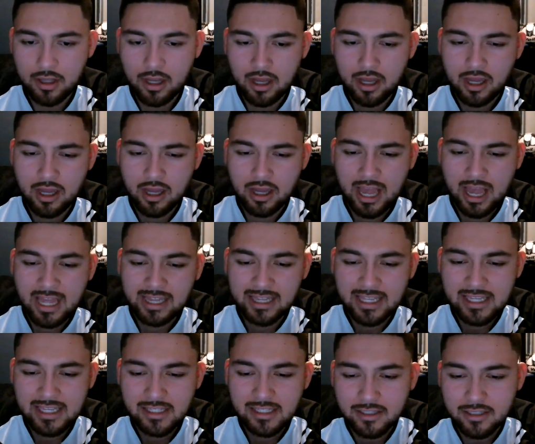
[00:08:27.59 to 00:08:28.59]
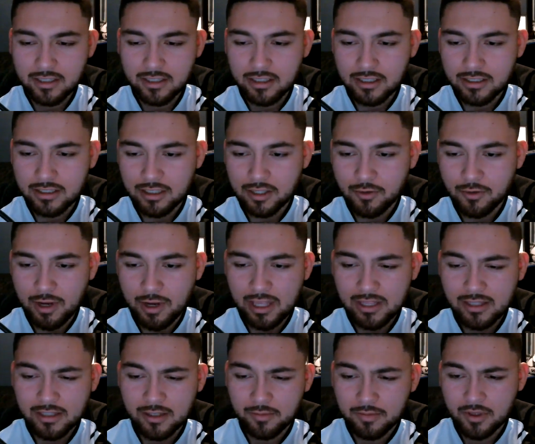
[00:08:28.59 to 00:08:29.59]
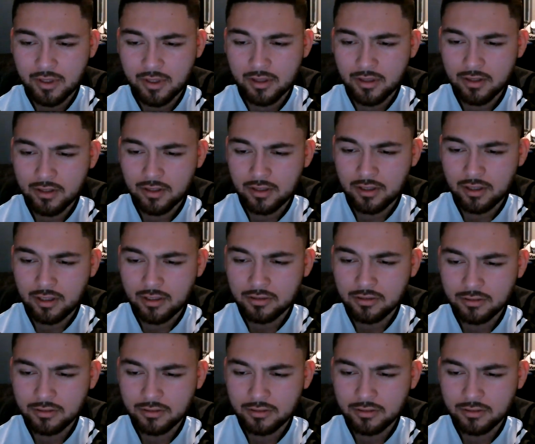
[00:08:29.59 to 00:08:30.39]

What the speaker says: At least to create something, you know.